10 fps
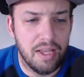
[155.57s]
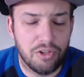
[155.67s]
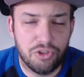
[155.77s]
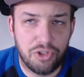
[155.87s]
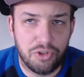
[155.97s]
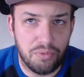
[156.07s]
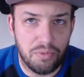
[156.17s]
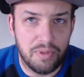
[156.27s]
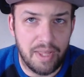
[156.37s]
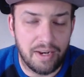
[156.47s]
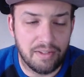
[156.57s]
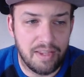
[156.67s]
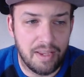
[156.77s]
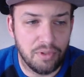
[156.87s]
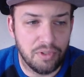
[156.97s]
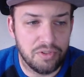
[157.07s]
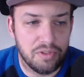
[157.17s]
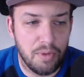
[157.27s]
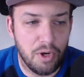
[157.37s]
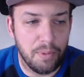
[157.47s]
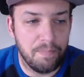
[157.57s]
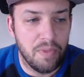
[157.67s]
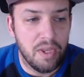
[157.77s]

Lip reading: And I'll show you that example in just a moment.